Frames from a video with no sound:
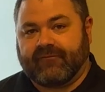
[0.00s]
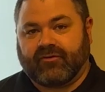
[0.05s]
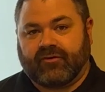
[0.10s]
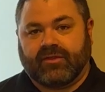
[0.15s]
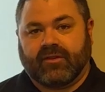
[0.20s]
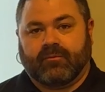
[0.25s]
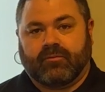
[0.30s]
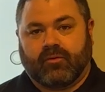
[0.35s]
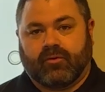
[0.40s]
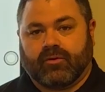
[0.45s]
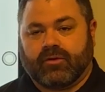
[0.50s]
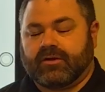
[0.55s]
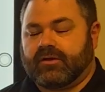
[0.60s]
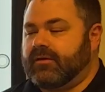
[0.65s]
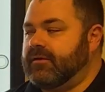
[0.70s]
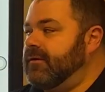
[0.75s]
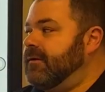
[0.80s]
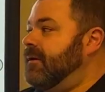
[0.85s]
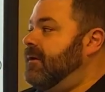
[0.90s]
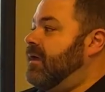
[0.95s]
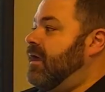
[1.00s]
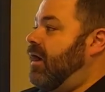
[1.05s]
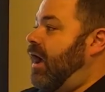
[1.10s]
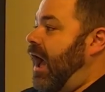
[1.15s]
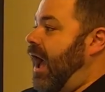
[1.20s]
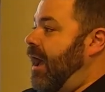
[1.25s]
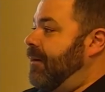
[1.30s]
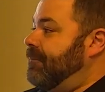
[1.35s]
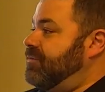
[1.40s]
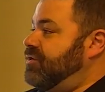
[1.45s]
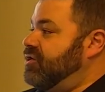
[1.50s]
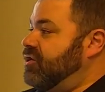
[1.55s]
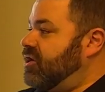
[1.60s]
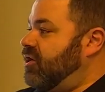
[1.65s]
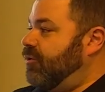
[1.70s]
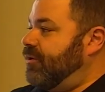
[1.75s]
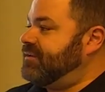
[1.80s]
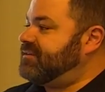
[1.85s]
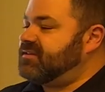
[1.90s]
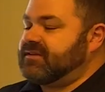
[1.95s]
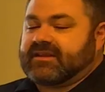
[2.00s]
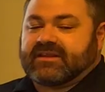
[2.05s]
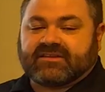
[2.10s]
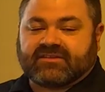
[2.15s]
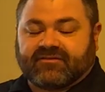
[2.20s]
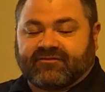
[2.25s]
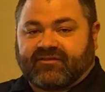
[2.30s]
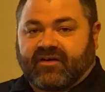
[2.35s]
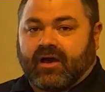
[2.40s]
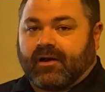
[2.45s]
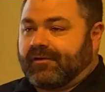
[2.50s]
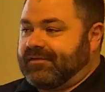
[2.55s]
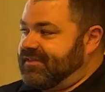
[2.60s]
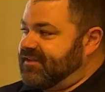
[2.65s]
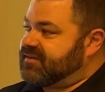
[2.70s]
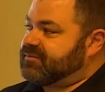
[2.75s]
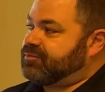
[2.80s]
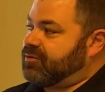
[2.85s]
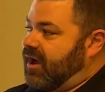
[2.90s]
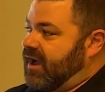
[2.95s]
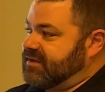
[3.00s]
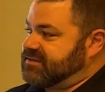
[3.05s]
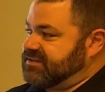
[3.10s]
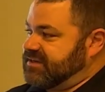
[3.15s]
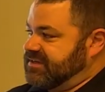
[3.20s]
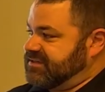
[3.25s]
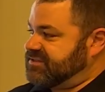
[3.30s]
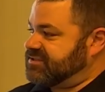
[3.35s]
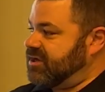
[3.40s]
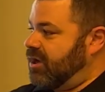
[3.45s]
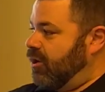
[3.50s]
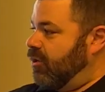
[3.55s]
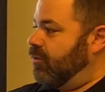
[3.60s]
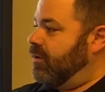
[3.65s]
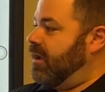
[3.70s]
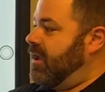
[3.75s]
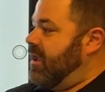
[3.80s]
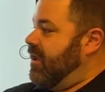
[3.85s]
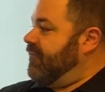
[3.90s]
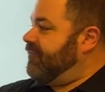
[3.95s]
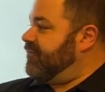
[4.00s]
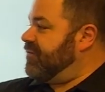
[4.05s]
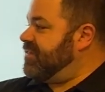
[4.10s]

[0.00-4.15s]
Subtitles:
on the board, you're going to need to follow this process. So for